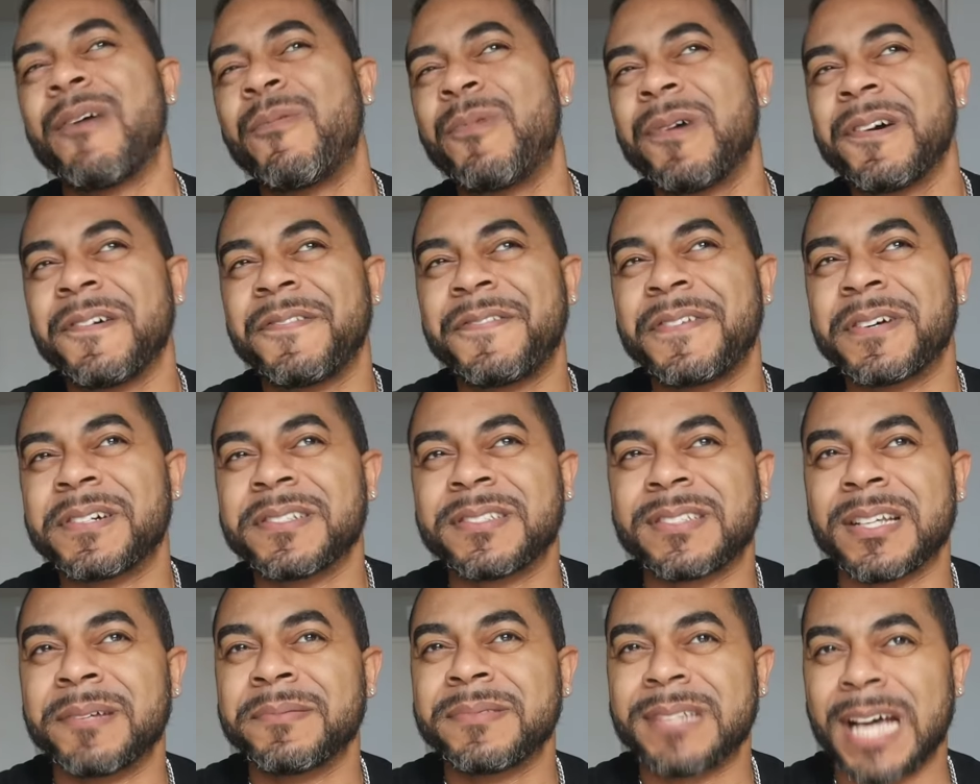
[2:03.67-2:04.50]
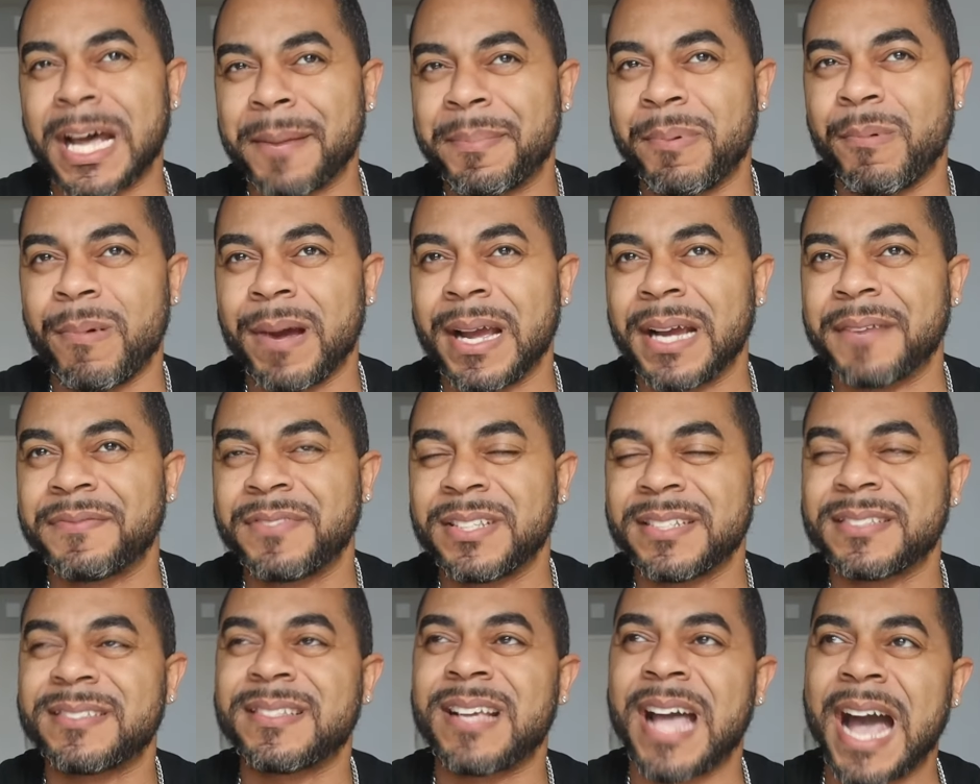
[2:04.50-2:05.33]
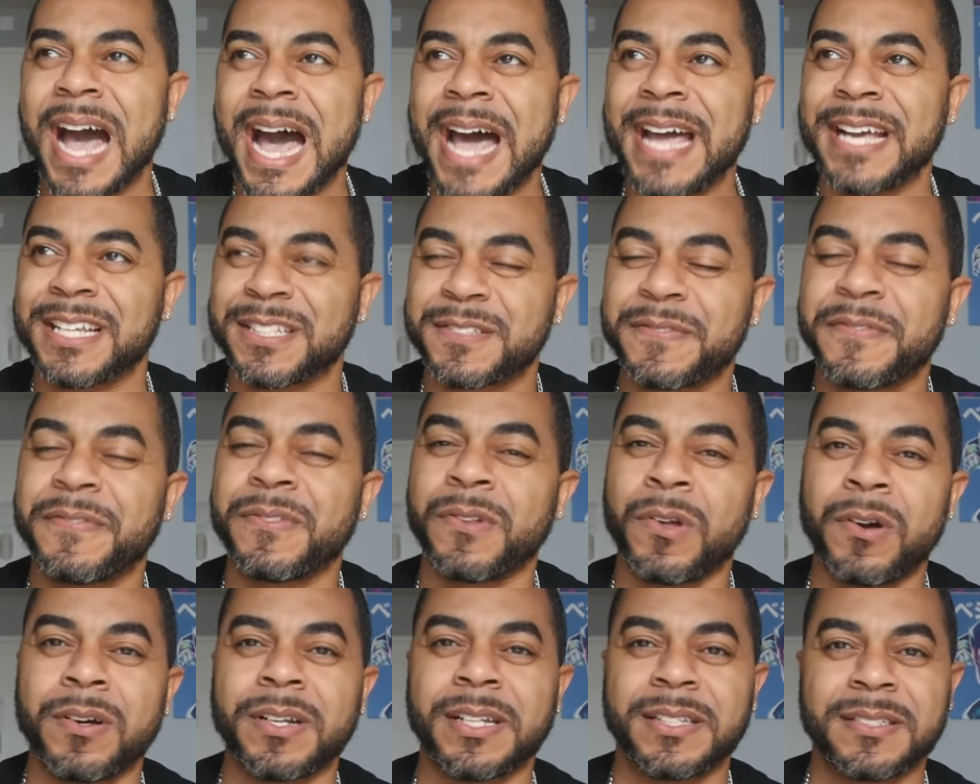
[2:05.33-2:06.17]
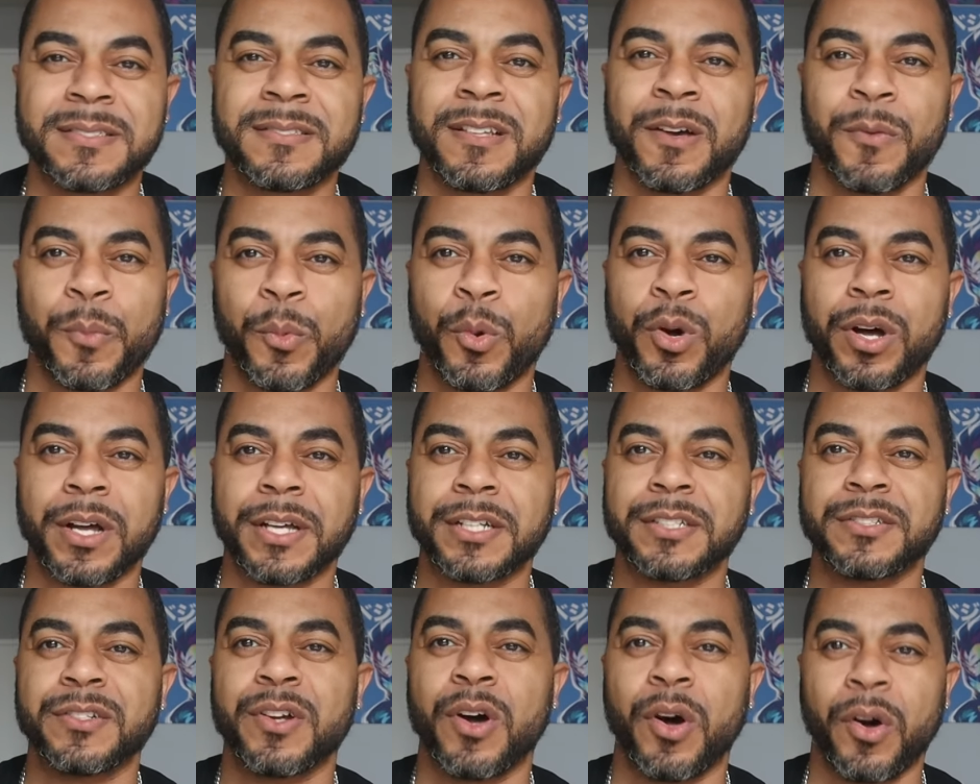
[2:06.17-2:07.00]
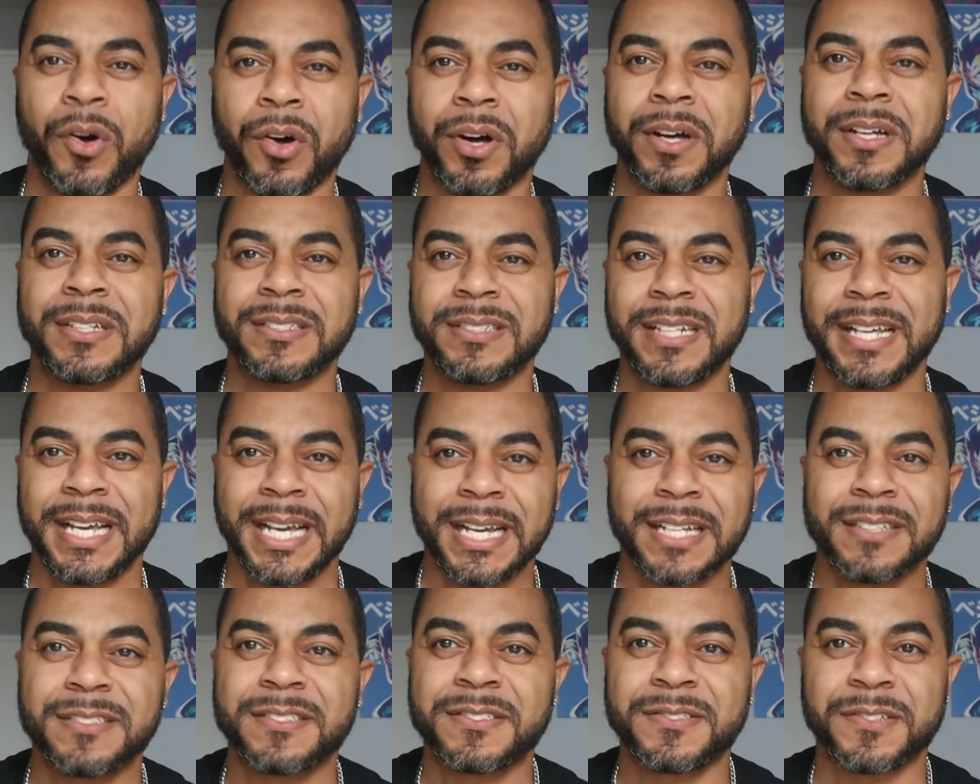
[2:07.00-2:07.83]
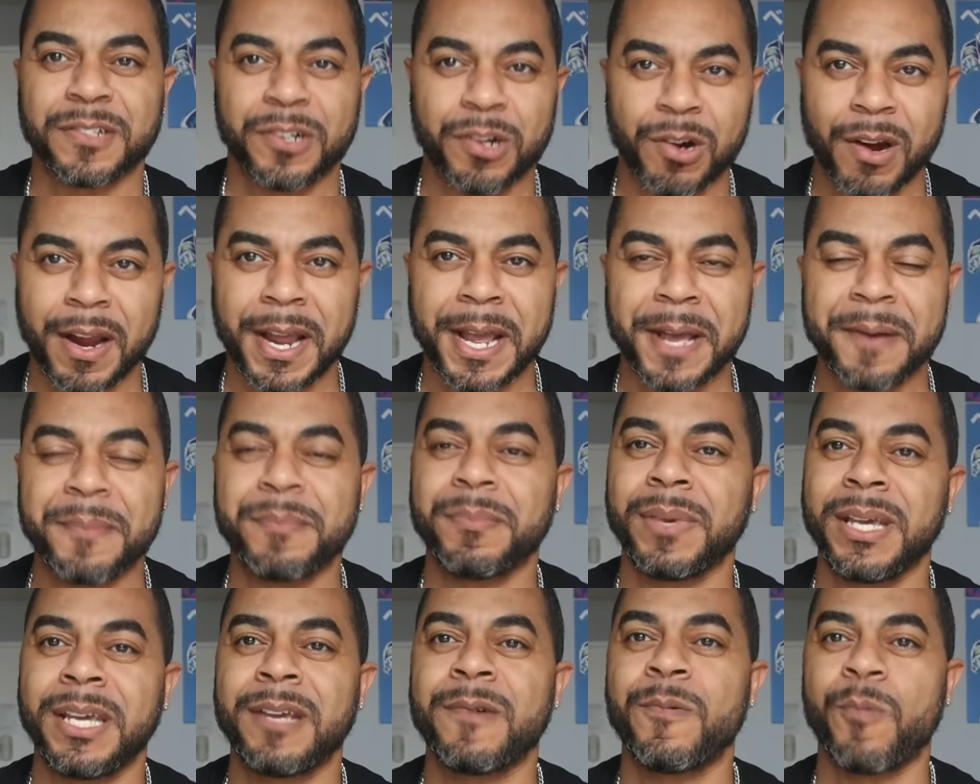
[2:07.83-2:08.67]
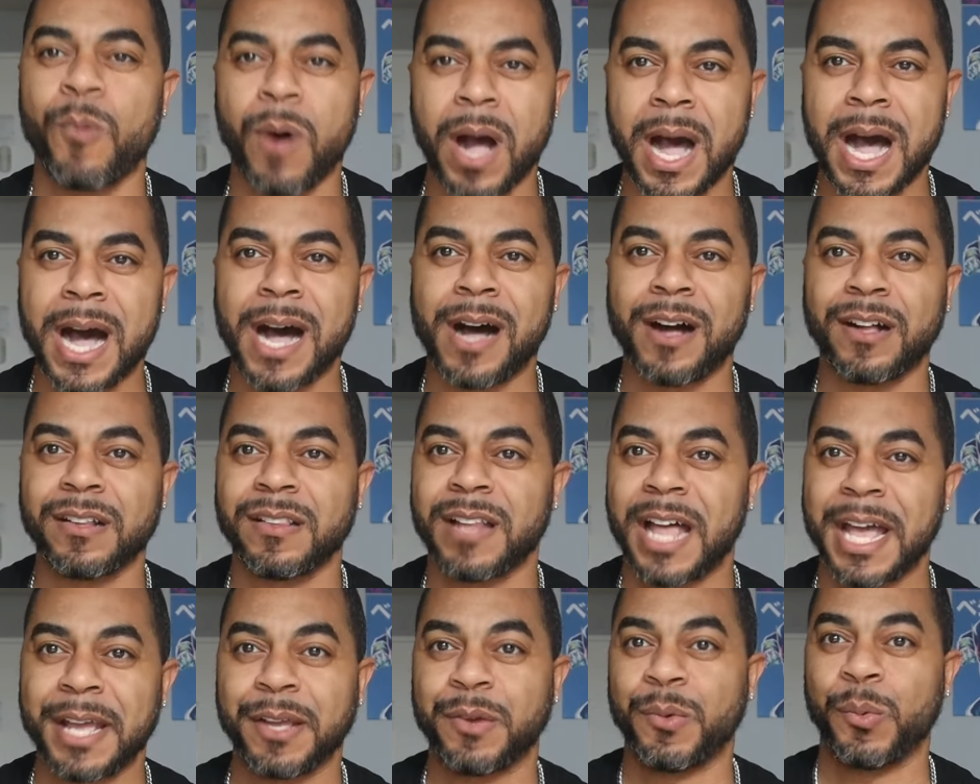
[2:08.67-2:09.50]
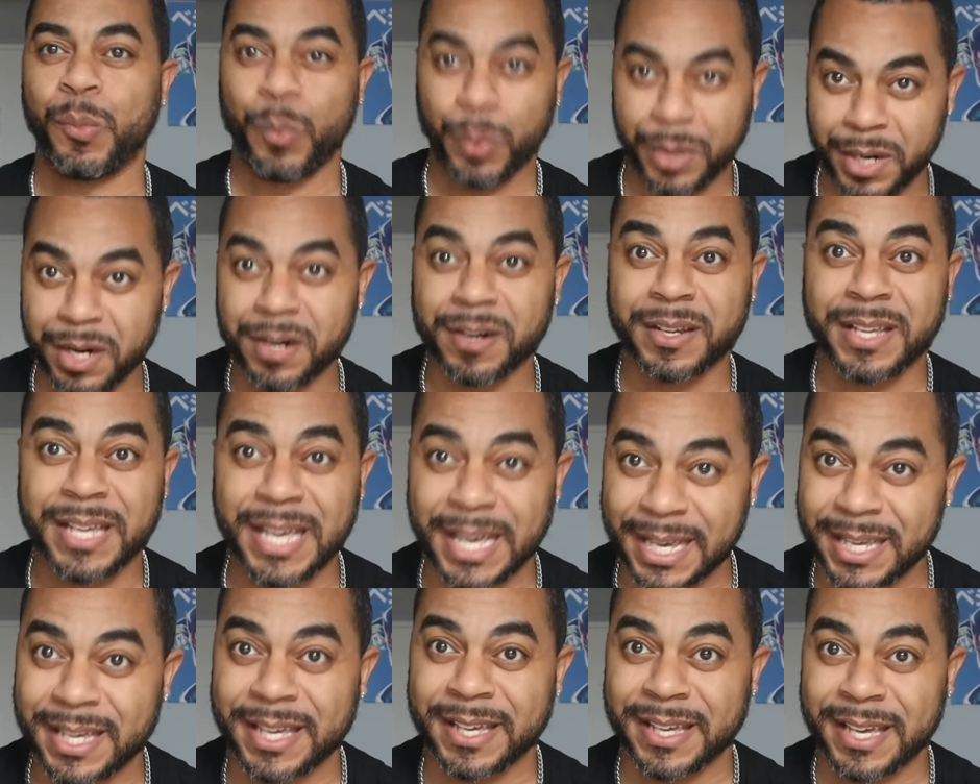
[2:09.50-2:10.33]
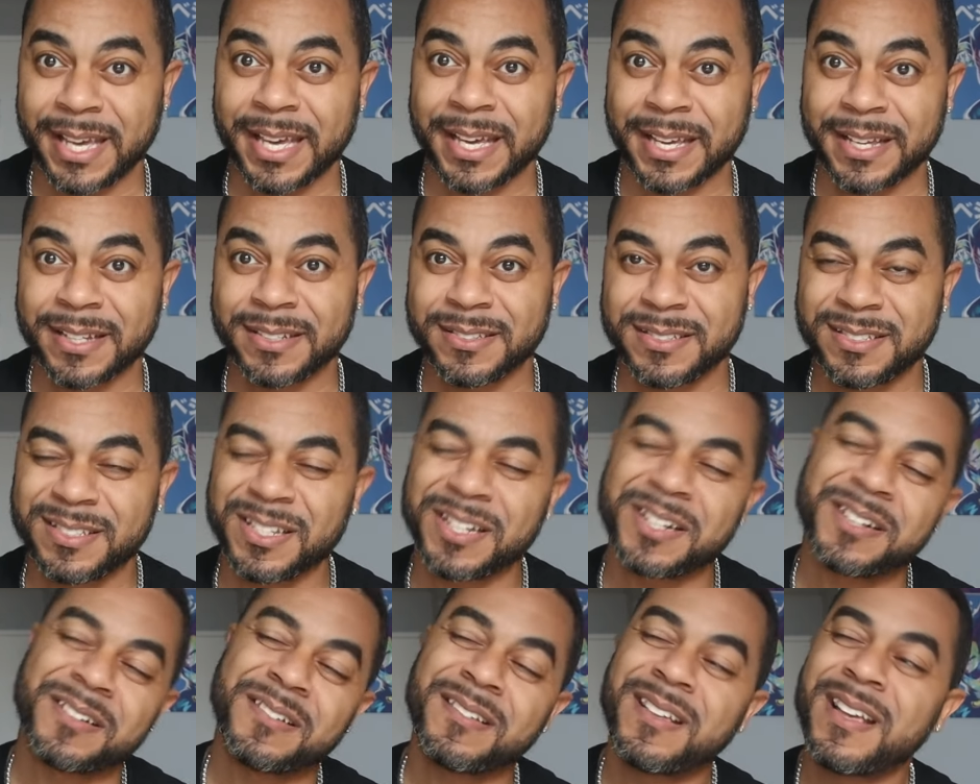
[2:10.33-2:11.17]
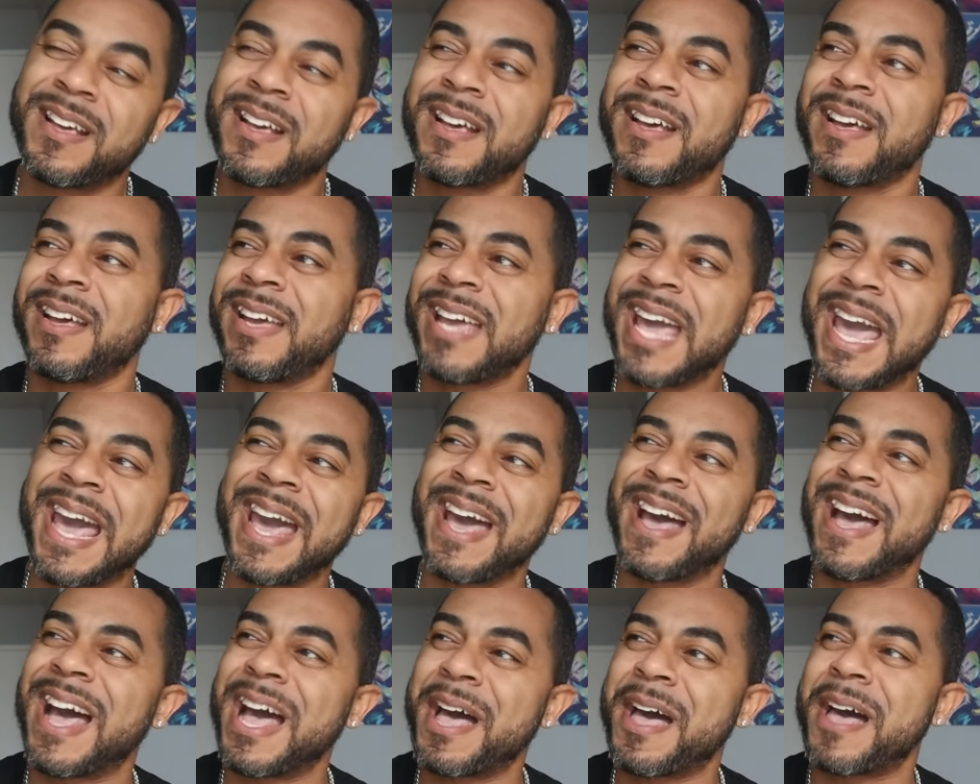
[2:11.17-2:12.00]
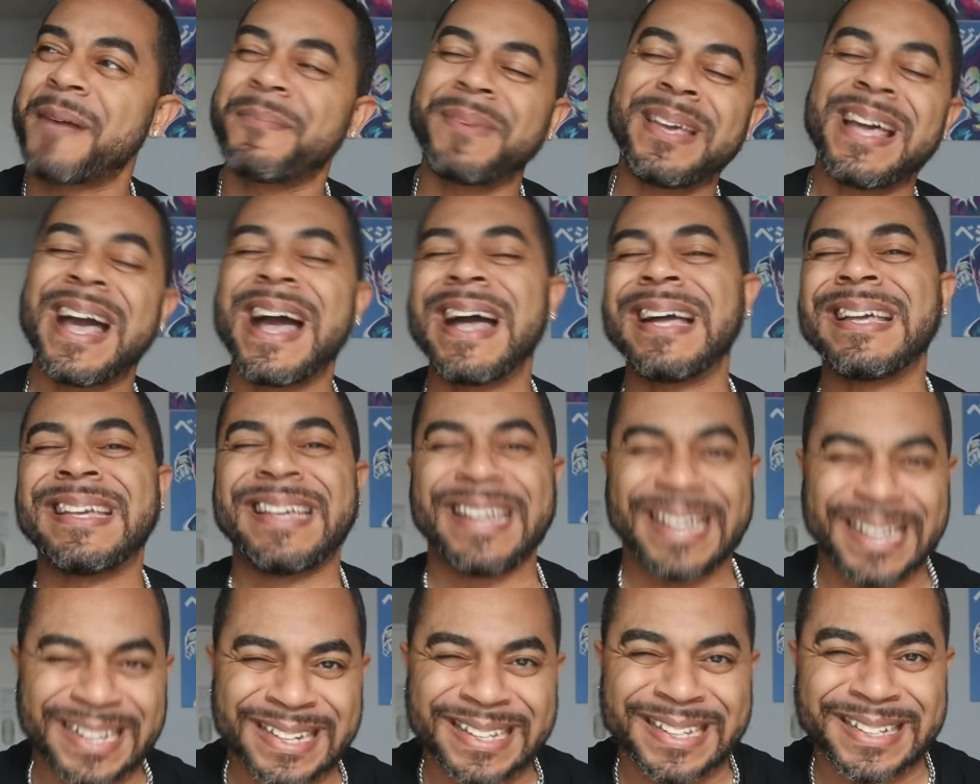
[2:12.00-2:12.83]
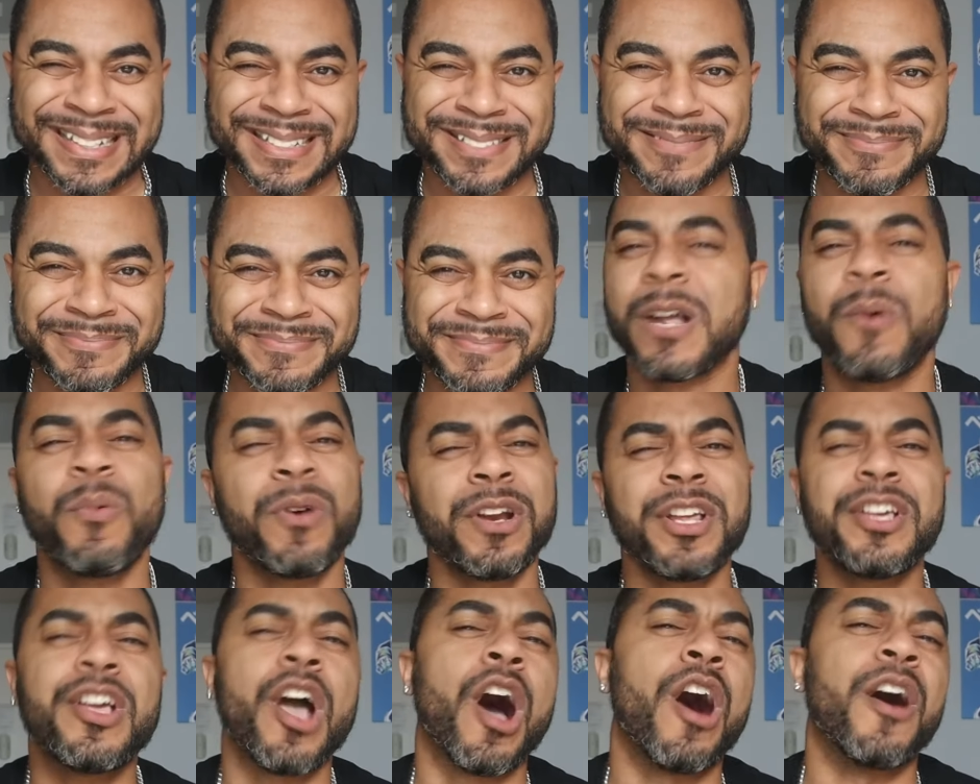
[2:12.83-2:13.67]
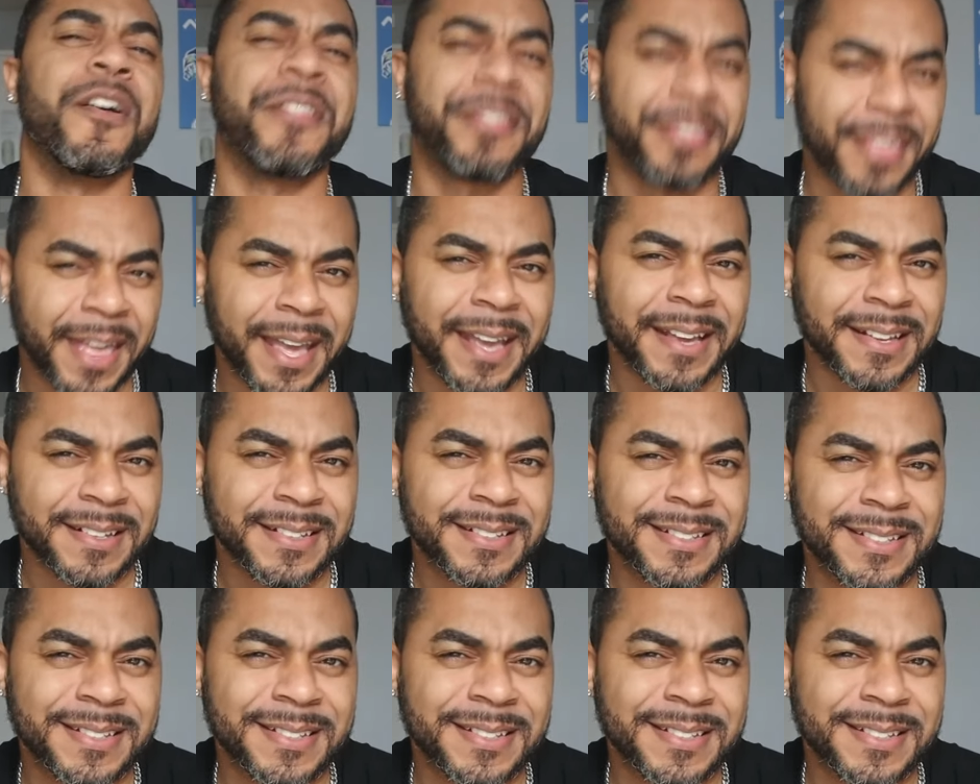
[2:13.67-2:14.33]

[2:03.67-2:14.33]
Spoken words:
I would feel some type of way if this guy is flaunting someone on Instagram. Meanwhile, like, we're kicking it. So, yeah, I mean, I get it. What do y'all think?